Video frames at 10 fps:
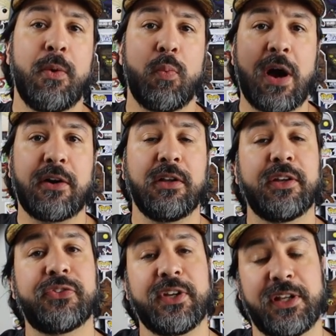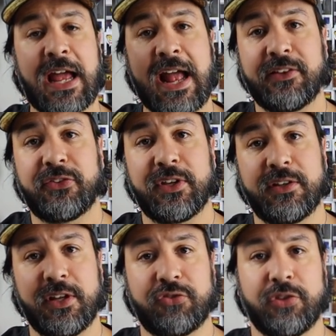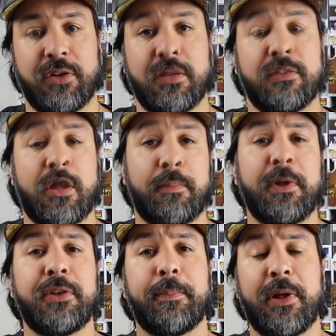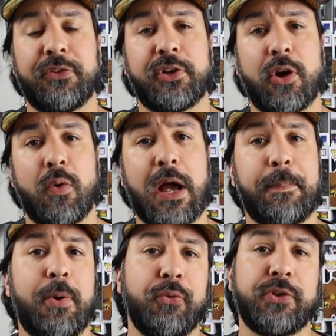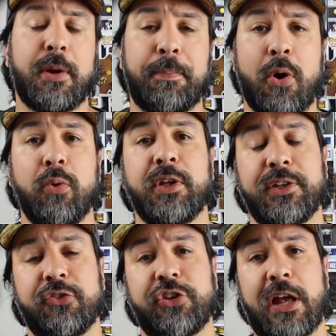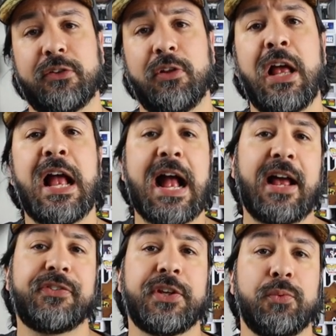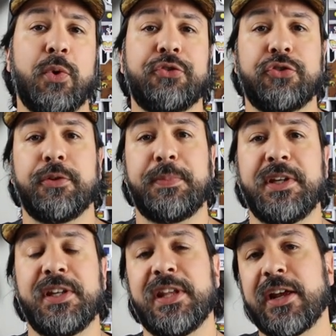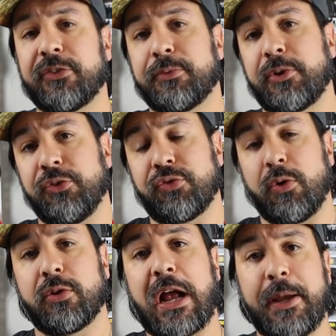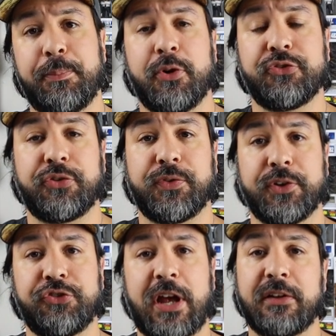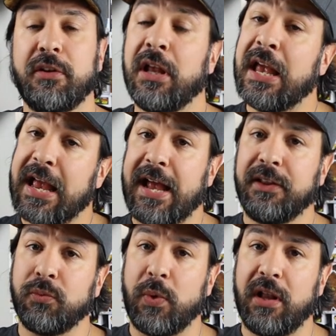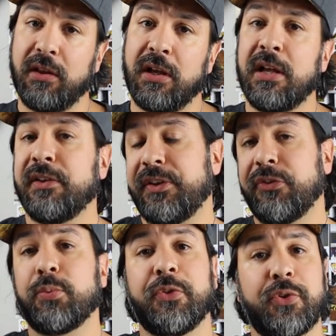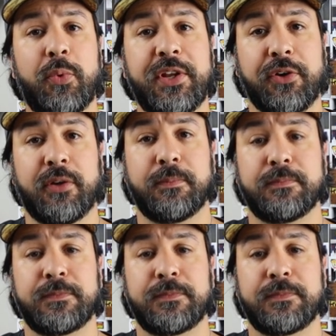Wireless Enhanced Edition. Now, about a month ago, I posted a poll in the channel asking what should be the next controller I purchase for the channel, and well, this was the winner.